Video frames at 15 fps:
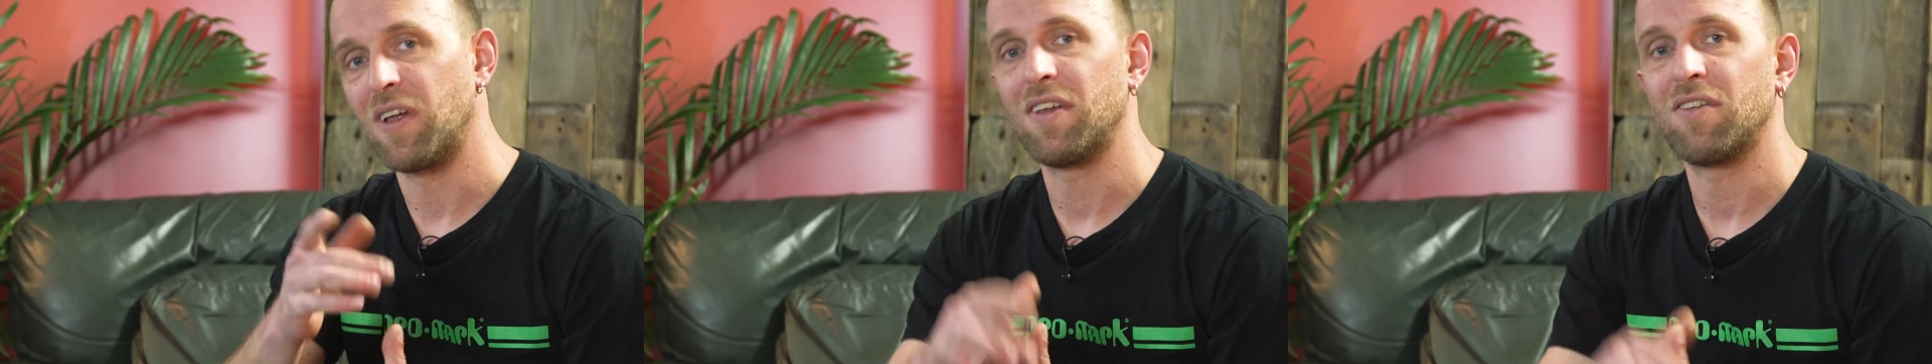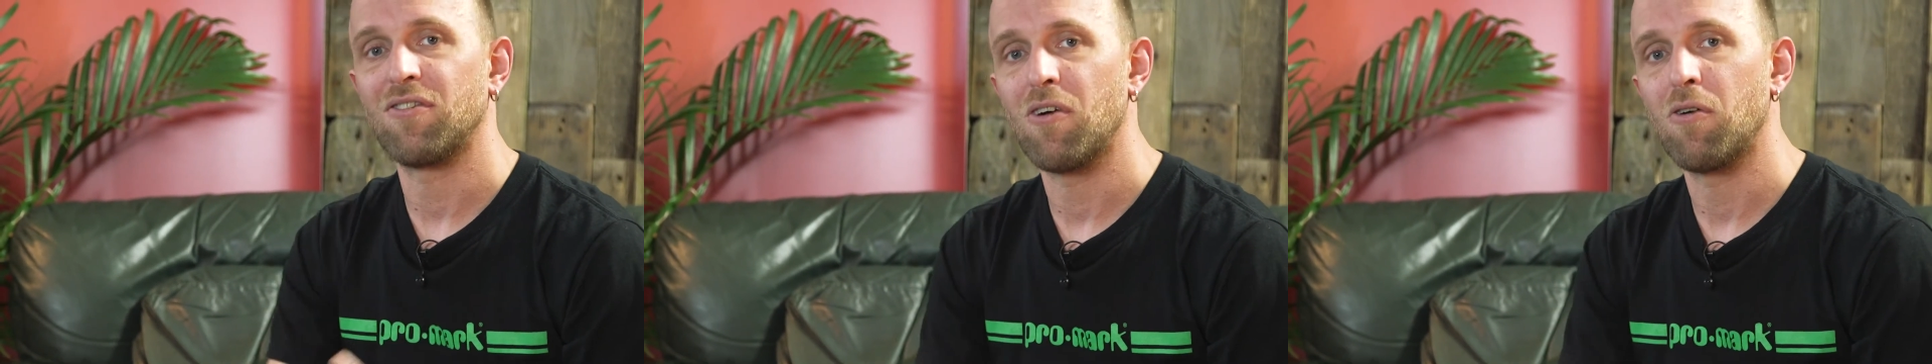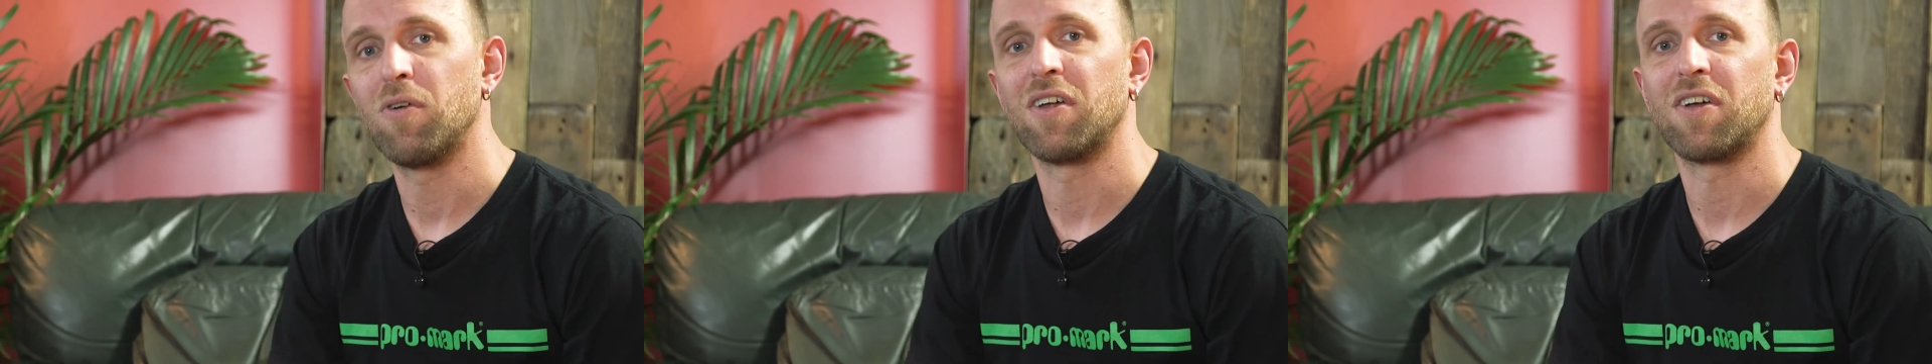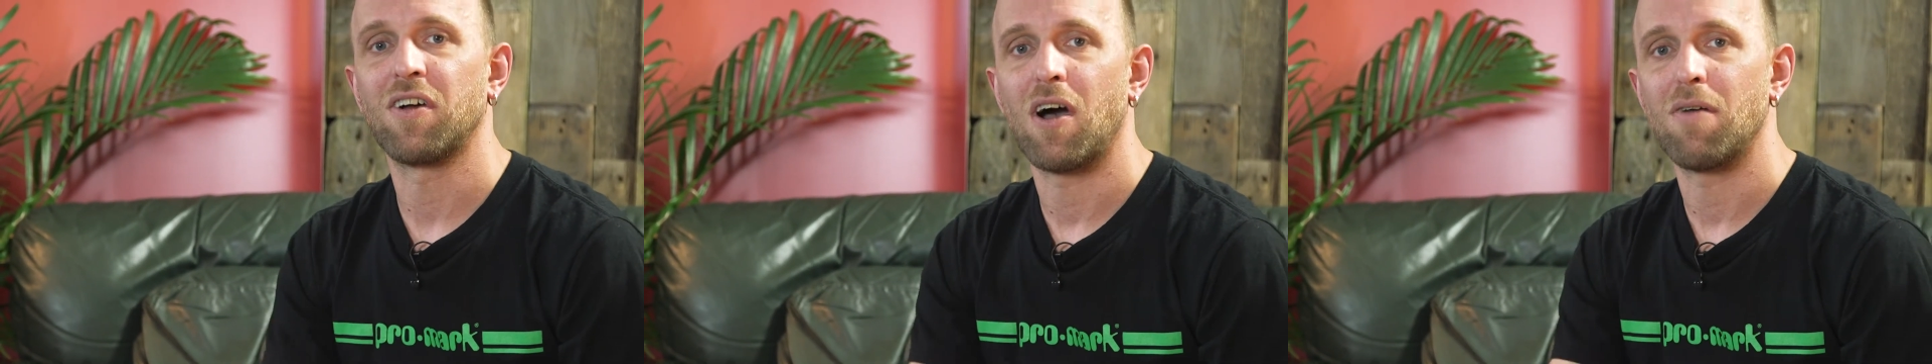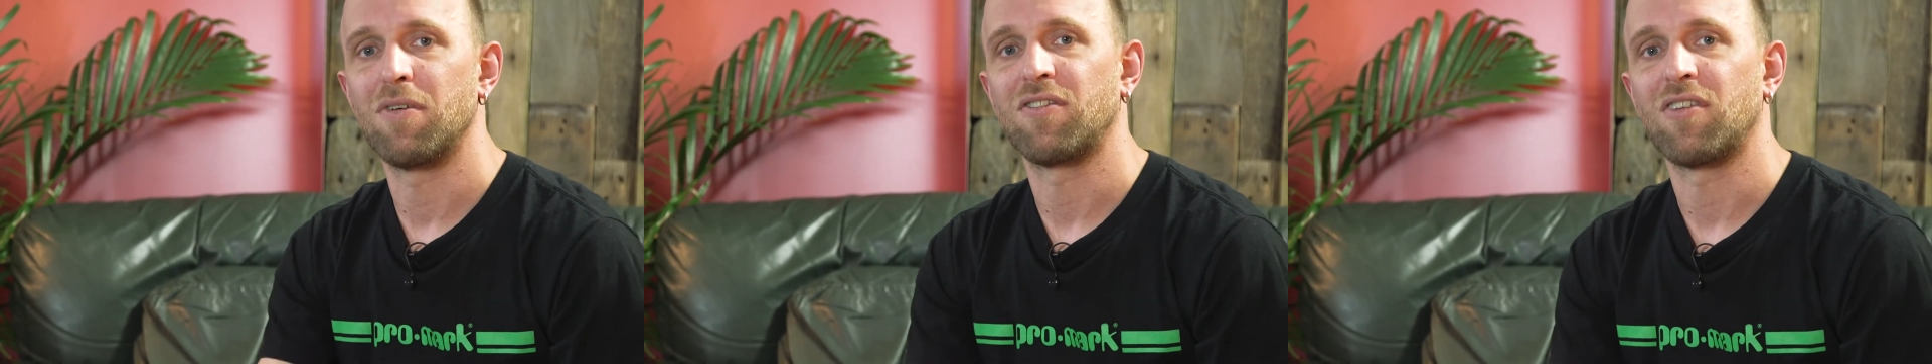let us know in the
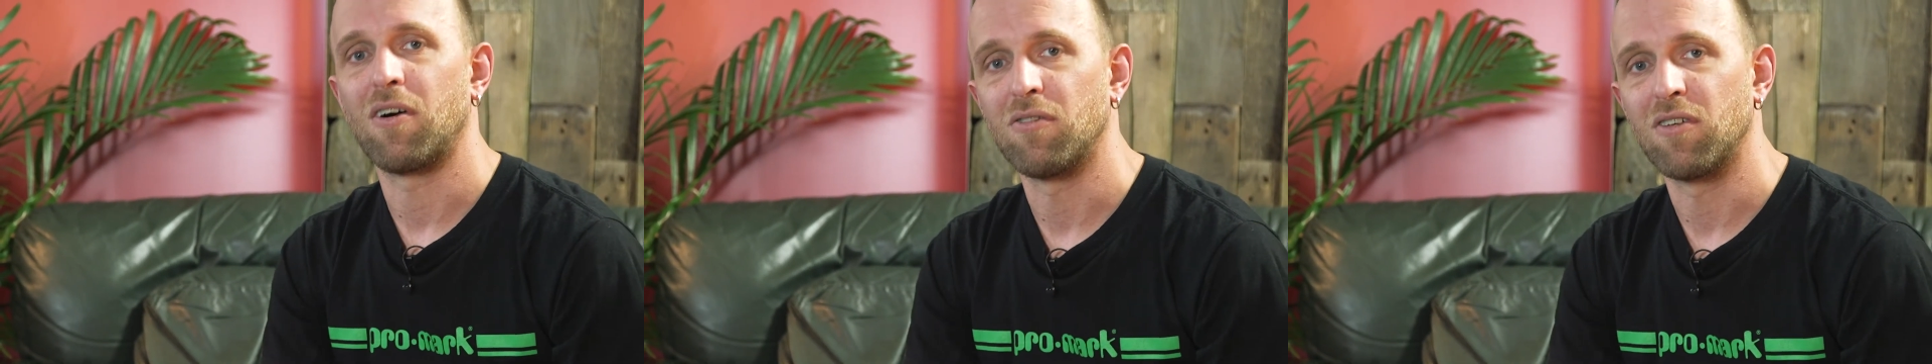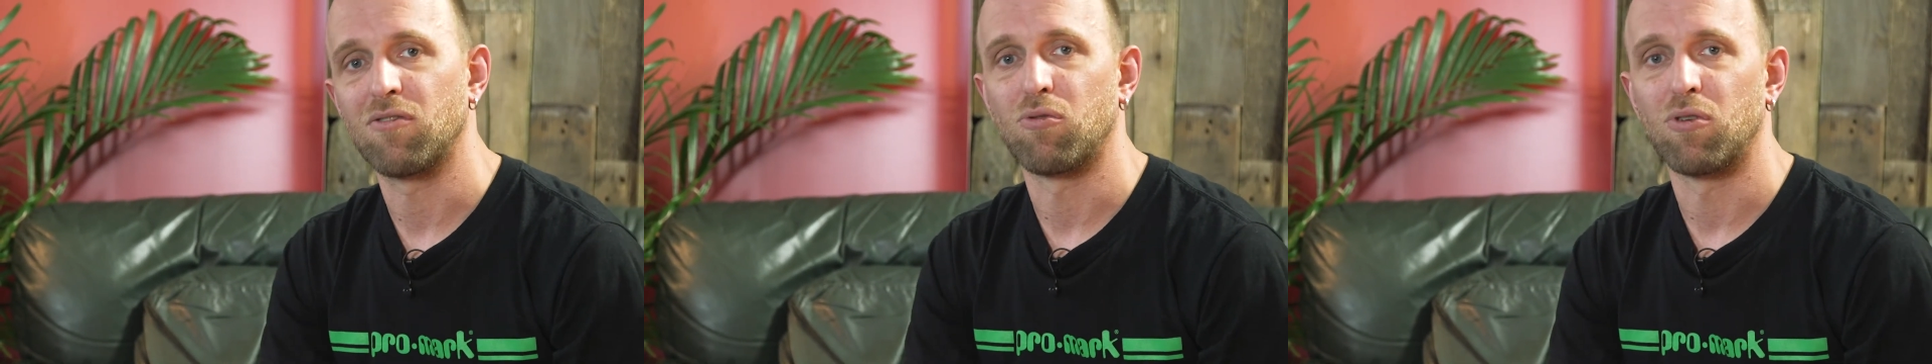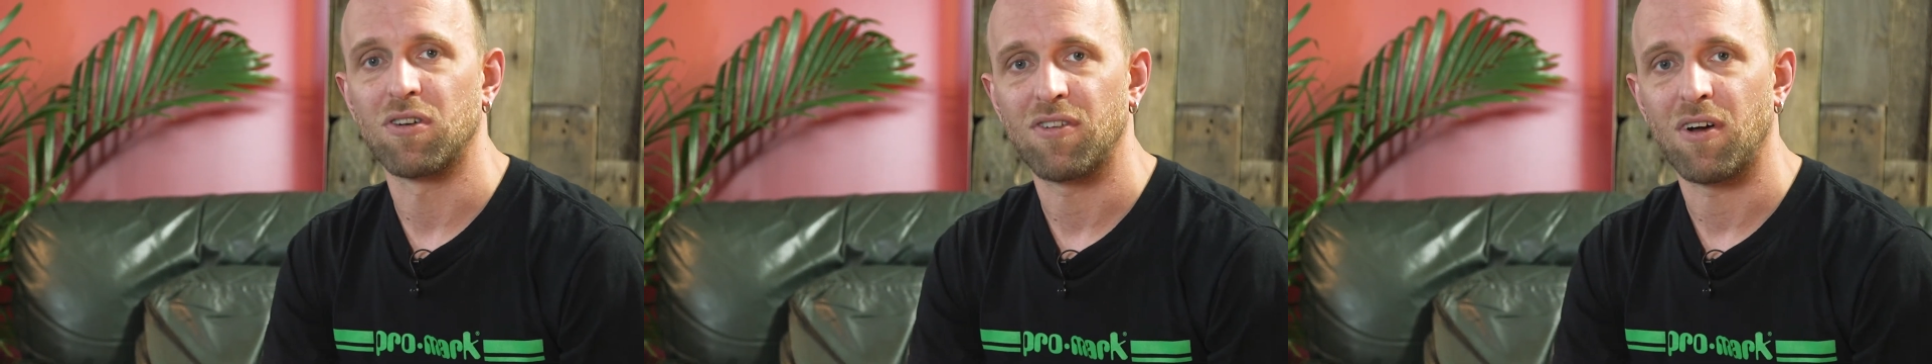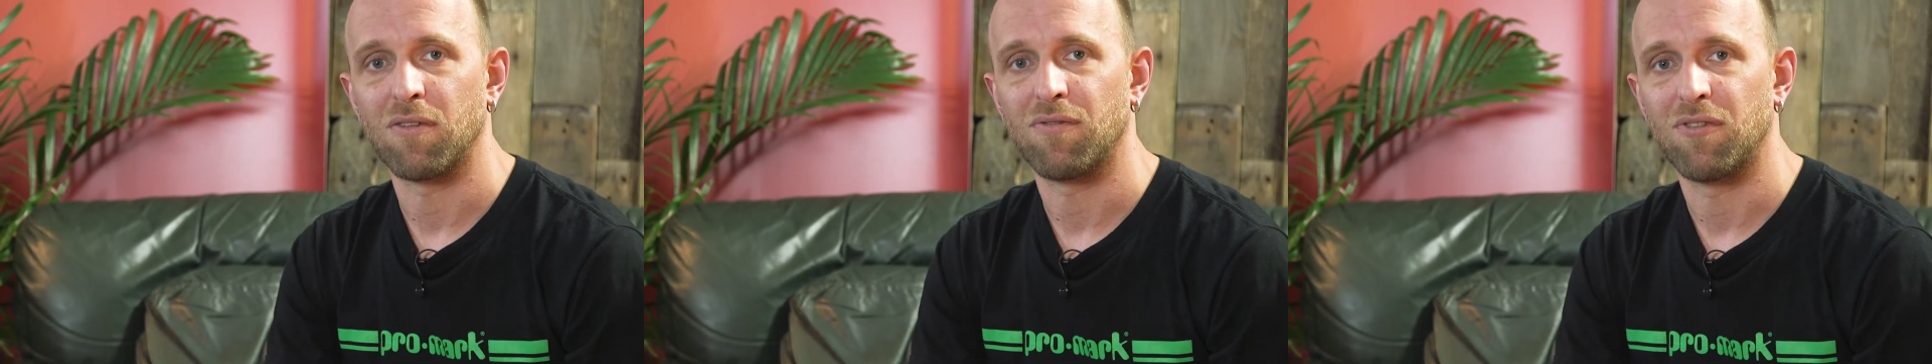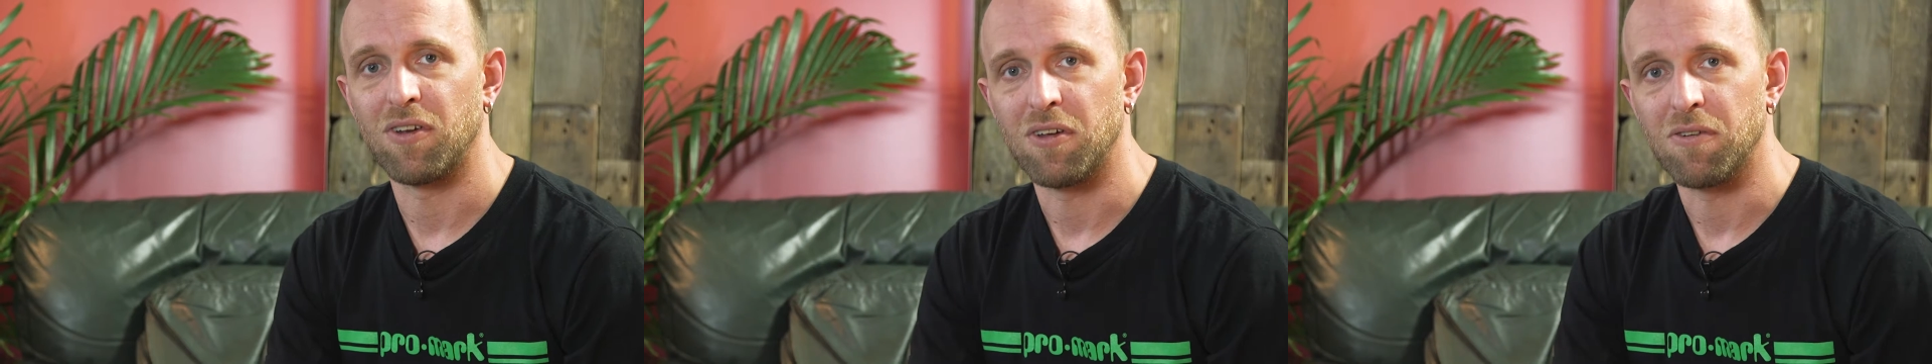comments how this works
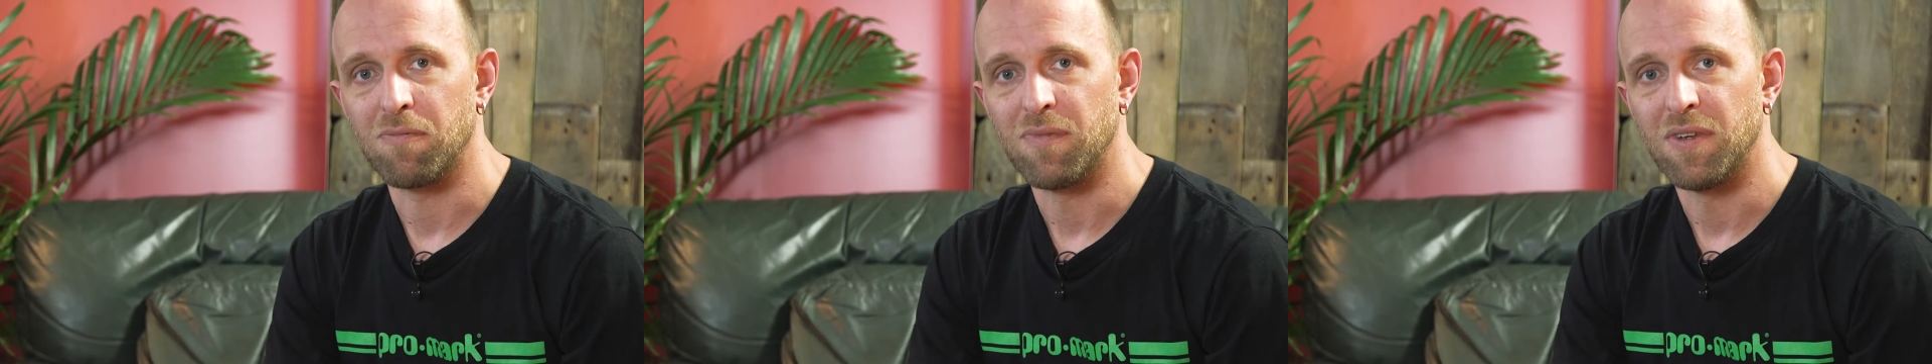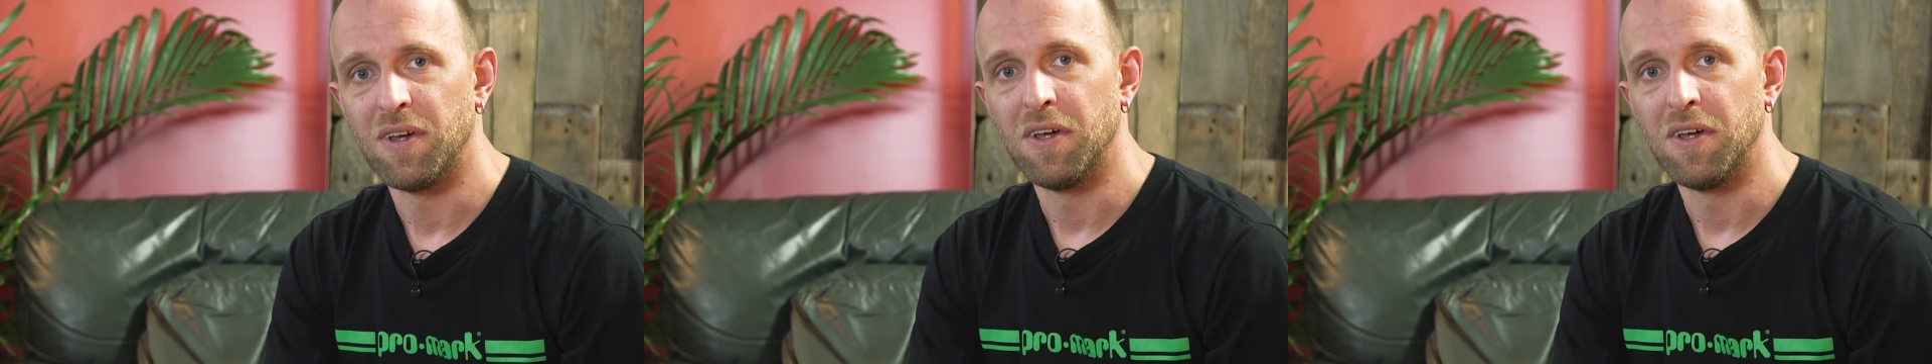out for you.